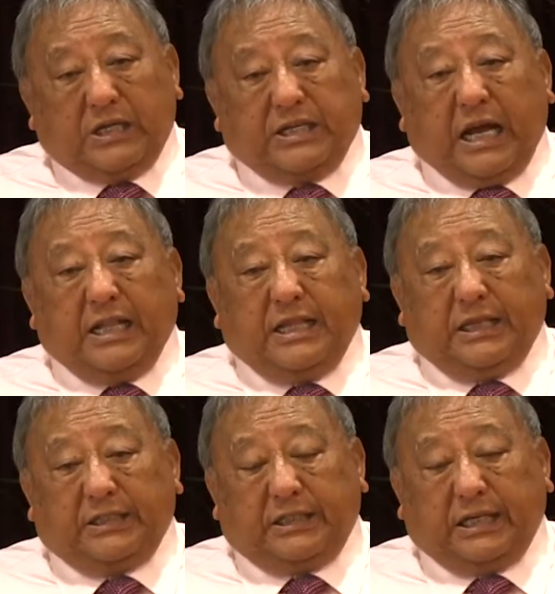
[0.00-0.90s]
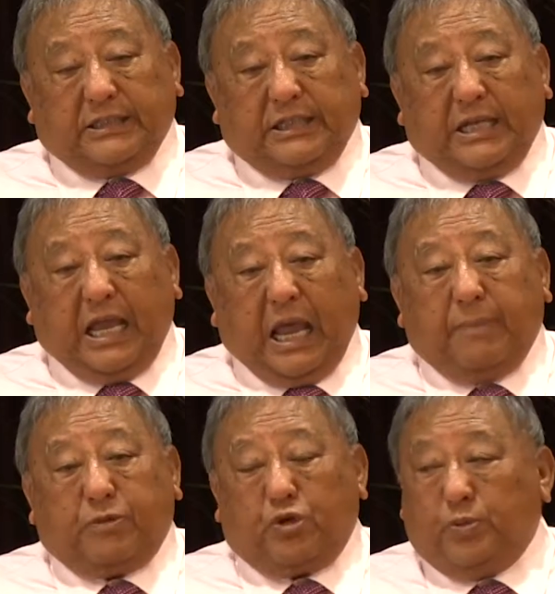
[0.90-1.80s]
Dullness doesn't
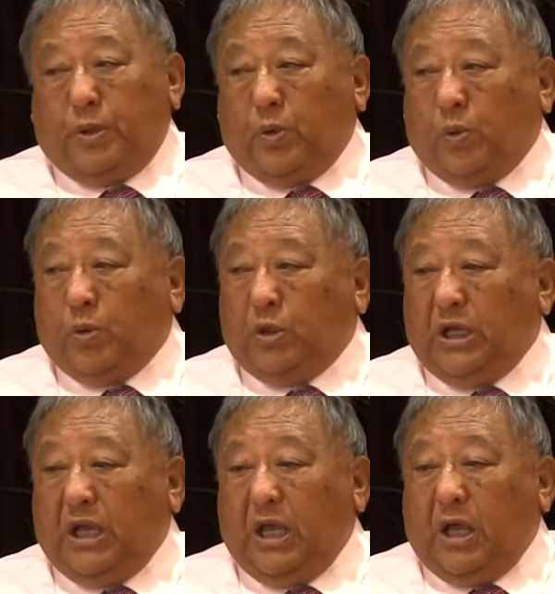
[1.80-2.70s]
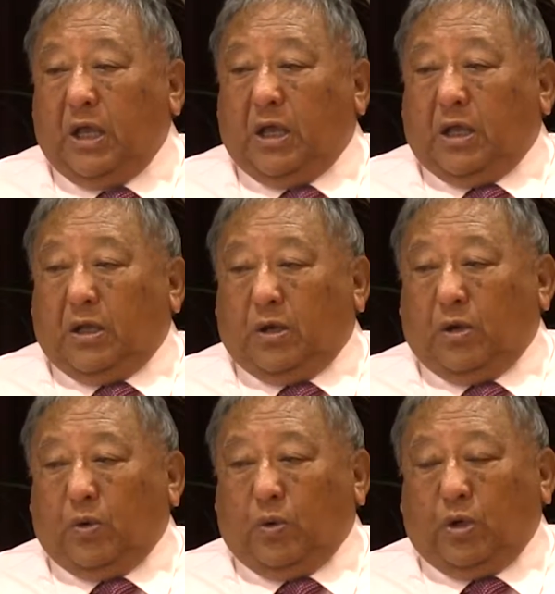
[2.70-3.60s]
have to be only,
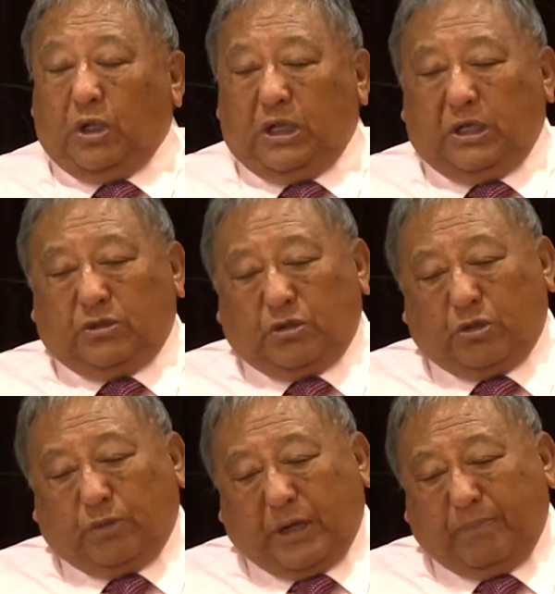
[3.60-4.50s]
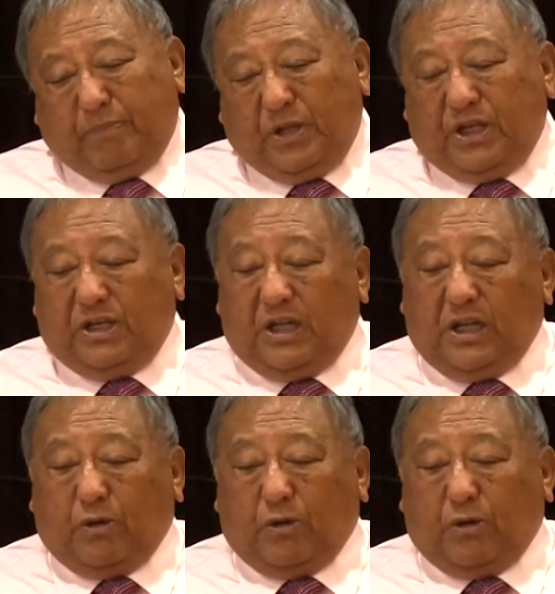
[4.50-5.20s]
only sort of completely